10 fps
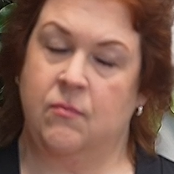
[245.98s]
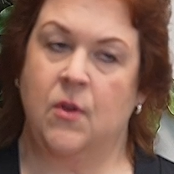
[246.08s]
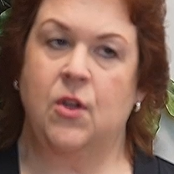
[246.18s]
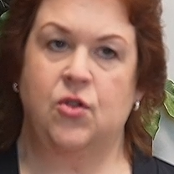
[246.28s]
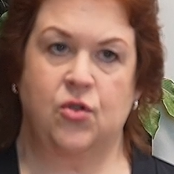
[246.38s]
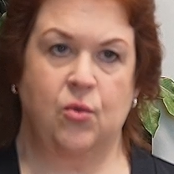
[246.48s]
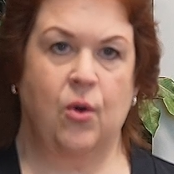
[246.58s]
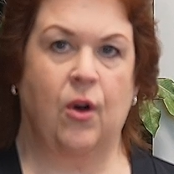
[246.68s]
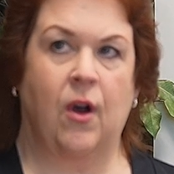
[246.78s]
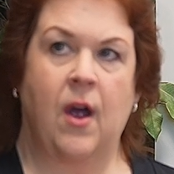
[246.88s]

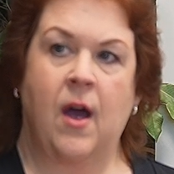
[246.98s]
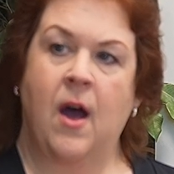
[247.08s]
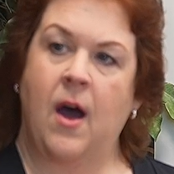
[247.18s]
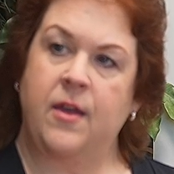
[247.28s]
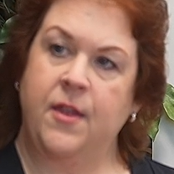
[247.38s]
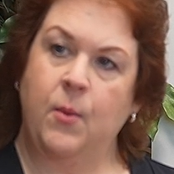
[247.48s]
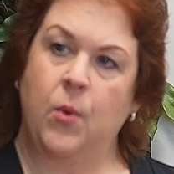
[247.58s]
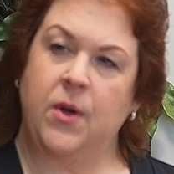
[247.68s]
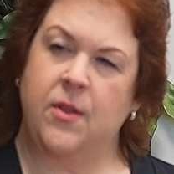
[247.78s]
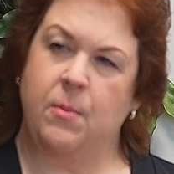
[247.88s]
Sure. I think one
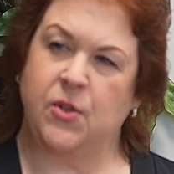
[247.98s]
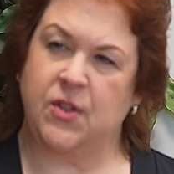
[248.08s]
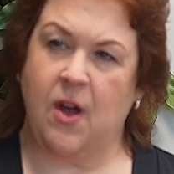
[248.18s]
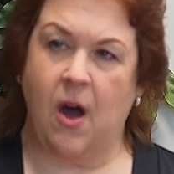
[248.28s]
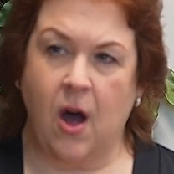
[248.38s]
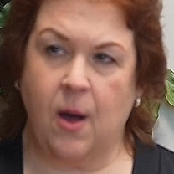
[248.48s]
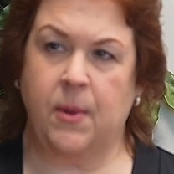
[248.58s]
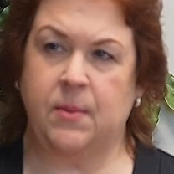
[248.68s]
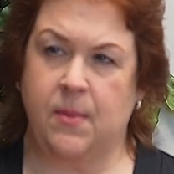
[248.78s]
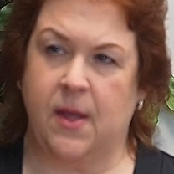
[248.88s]
of the most
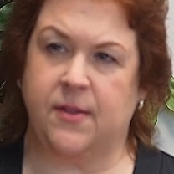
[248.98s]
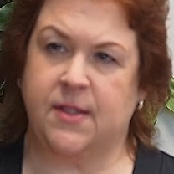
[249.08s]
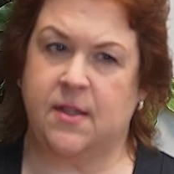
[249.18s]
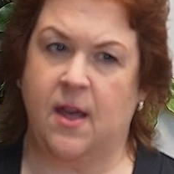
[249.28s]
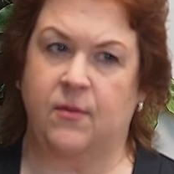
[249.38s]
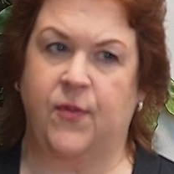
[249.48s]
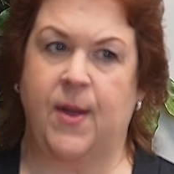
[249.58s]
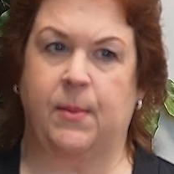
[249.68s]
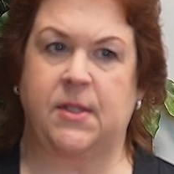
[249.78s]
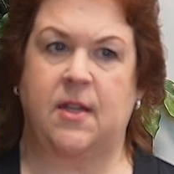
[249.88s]
common myths that
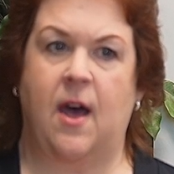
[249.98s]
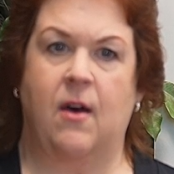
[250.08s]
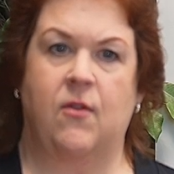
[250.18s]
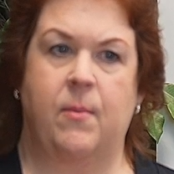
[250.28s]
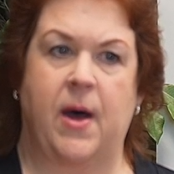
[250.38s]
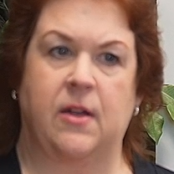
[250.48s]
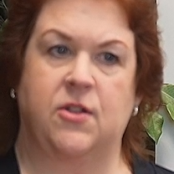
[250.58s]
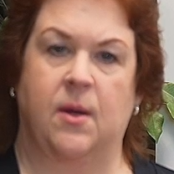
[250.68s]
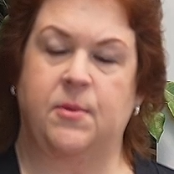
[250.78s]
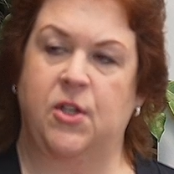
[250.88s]
families have about
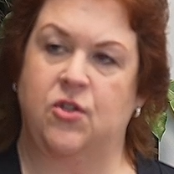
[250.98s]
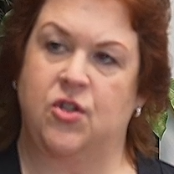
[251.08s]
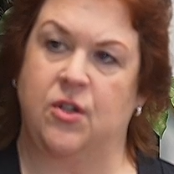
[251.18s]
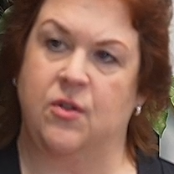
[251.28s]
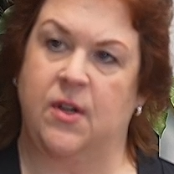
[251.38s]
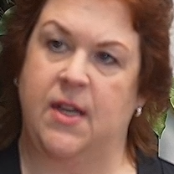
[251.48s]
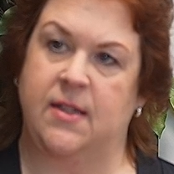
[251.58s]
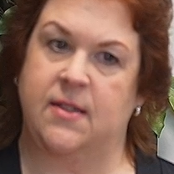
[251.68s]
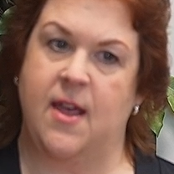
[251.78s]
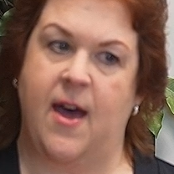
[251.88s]
adopting children is
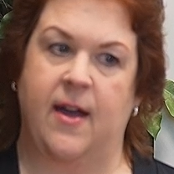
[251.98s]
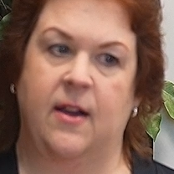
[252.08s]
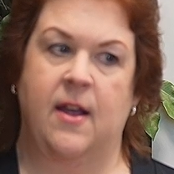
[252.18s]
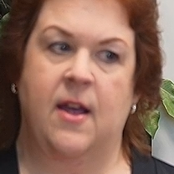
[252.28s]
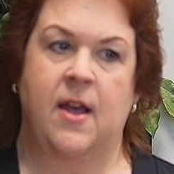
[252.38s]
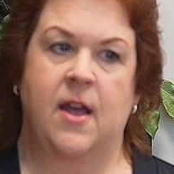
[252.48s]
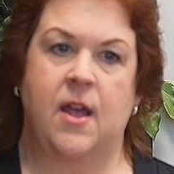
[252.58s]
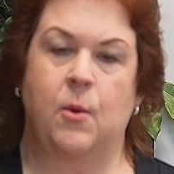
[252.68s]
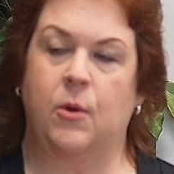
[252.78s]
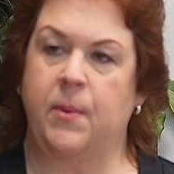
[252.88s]
that it
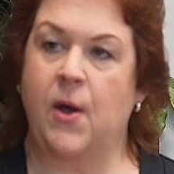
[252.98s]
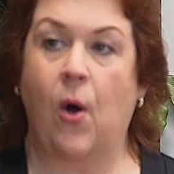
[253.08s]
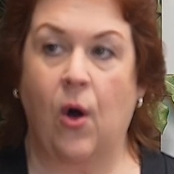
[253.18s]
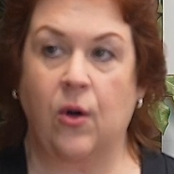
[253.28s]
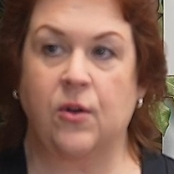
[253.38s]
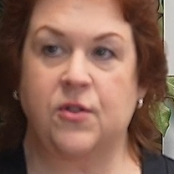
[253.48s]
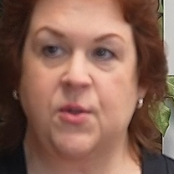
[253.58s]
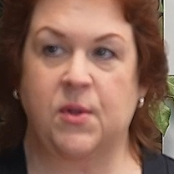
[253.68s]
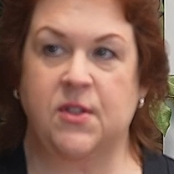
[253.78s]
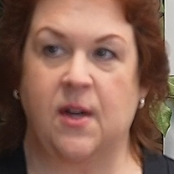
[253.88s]
would be harder to
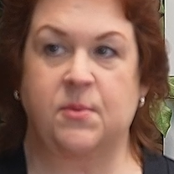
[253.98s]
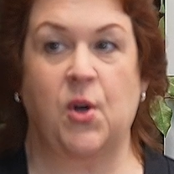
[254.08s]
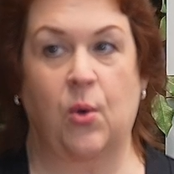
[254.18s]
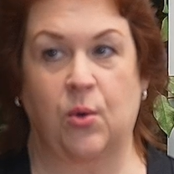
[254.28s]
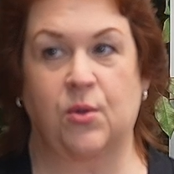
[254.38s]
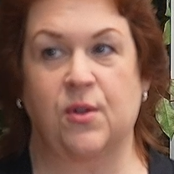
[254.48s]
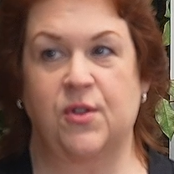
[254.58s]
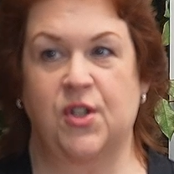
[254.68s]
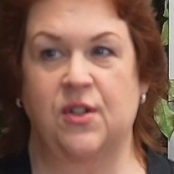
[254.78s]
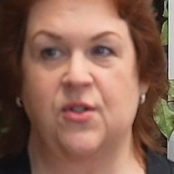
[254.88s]
adopt older
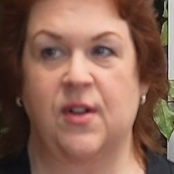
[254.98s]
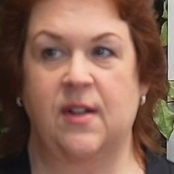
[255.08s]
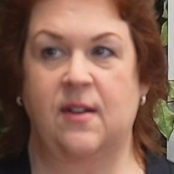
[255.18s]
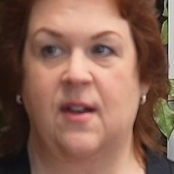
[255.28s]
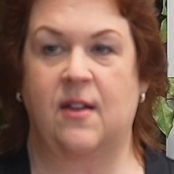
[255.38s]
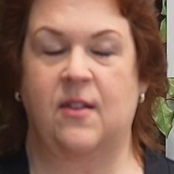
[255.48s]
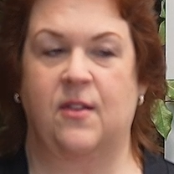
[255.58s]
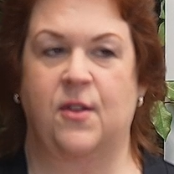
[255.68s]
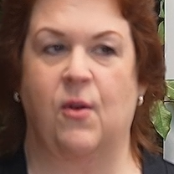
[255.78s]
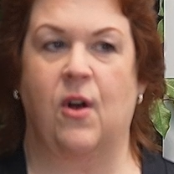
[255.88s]
children and that
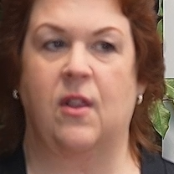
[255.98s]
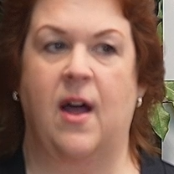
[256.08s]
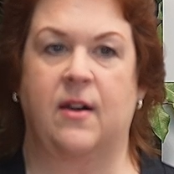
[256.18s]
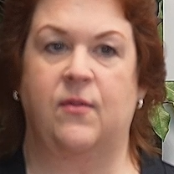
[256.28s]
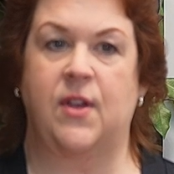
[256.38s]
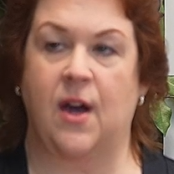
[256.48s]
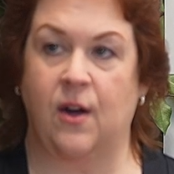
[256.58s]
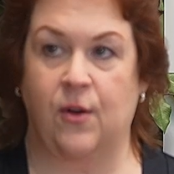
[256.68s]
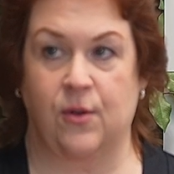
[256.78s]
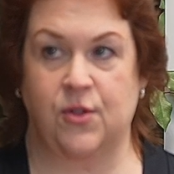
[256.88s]
there are a lot of
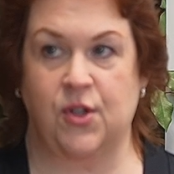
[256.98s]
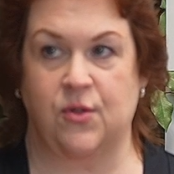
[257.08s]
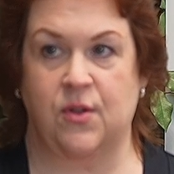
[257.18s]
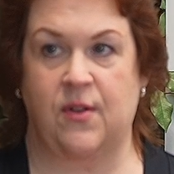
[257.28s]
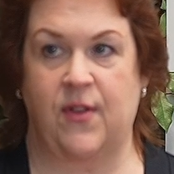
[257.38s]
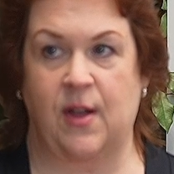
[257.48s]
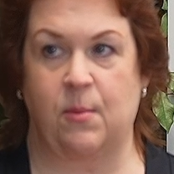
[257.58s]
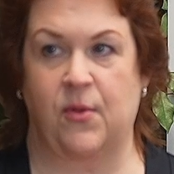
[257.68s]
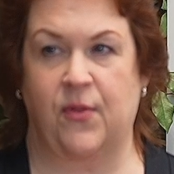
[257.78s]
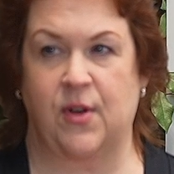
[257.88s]
younger children available
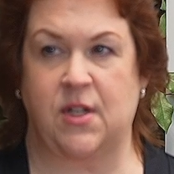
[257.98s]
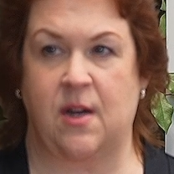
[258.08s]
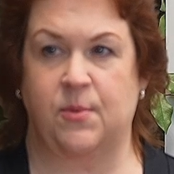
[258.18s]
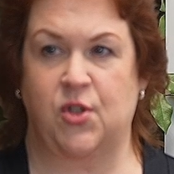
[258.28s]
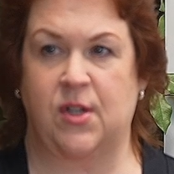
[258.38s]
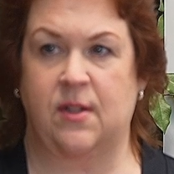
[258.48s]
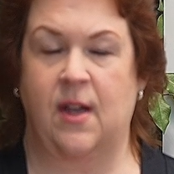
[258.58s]
for adoption.